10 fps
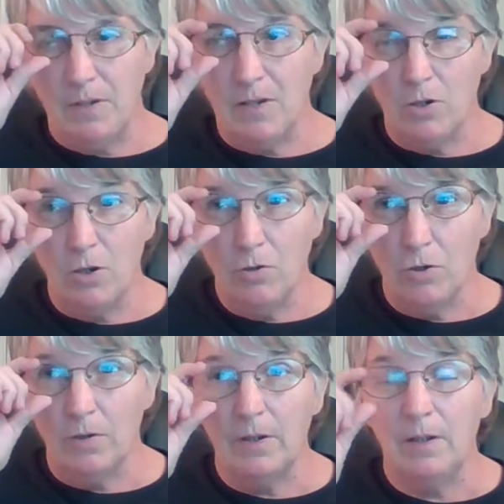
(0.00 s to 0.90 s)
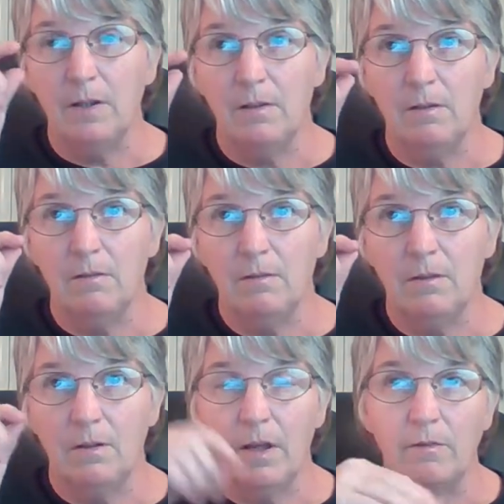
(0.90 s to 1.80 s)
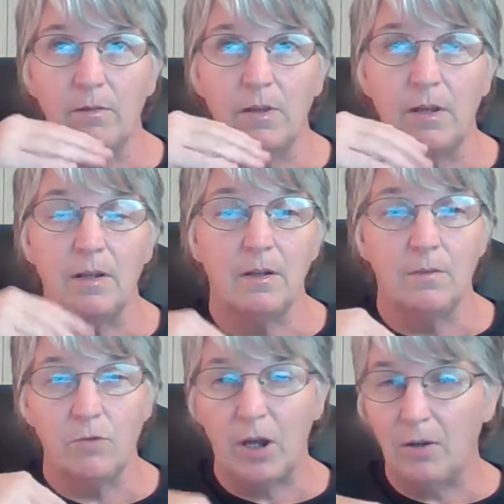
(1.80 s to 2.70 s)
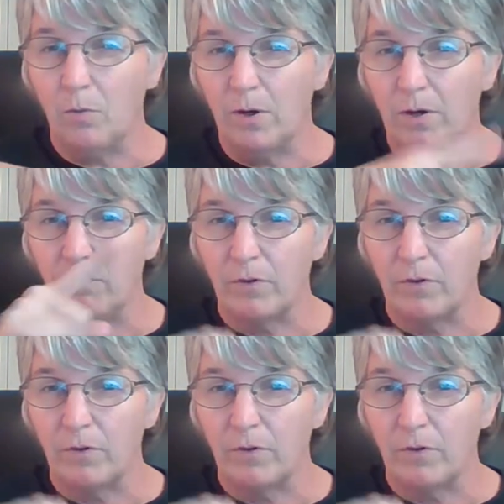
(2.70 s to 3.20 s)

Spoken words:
It's usually like the end of January,